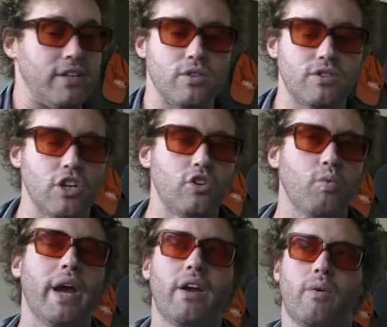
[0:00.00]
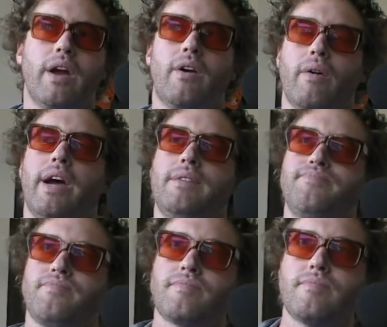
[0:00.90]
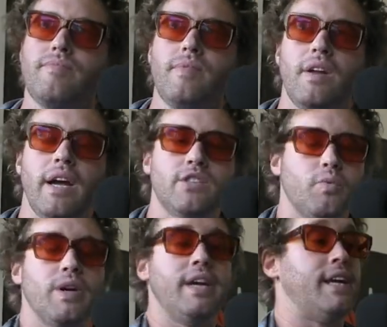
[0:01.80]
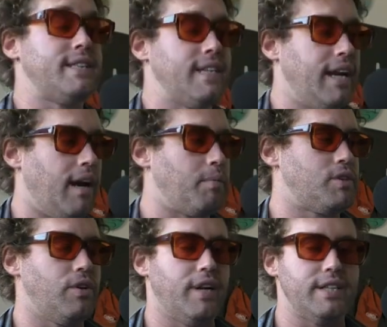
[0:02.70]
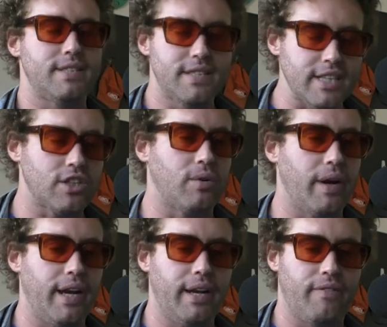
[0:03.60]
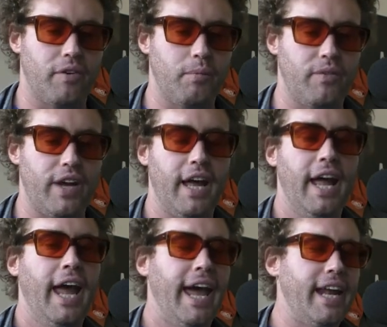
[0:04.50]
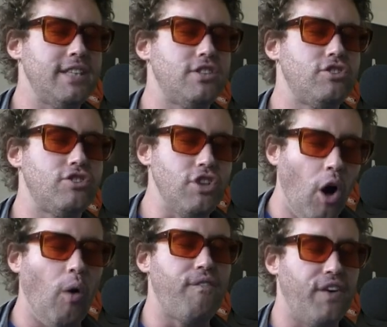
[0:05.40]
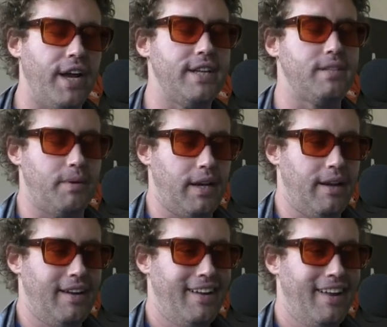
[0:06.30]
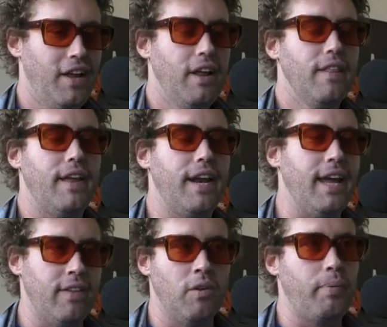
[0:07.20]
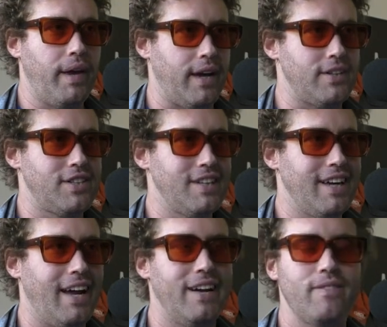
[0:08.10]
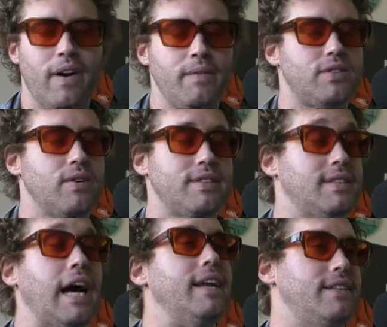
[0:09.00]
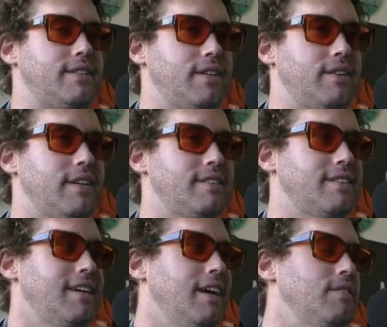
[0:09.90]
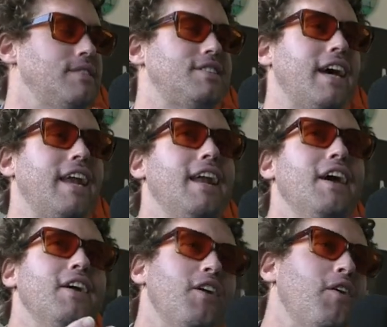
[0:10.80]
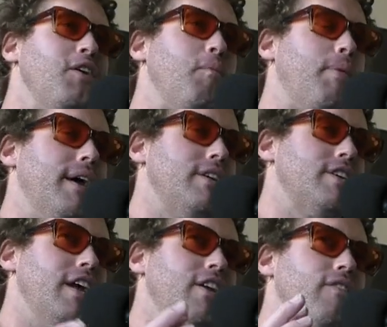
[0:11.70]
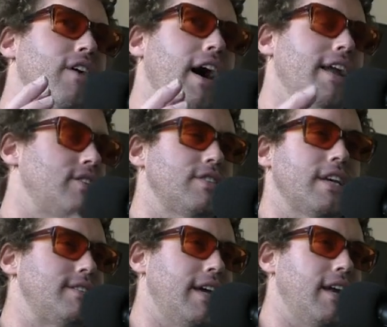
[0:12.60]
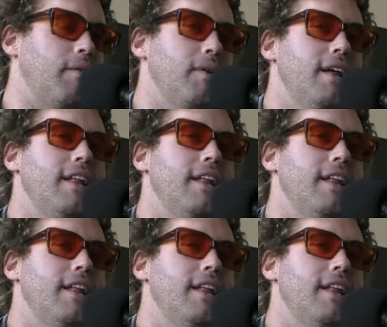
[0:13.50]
so it's a great, it's really an exciting opportunity. It's such a great idea for a movie. And it's so funny to me that in the pitch, and I was so excited to do this. I was excited, you know, when you pitch and you've got, it's just like stand up,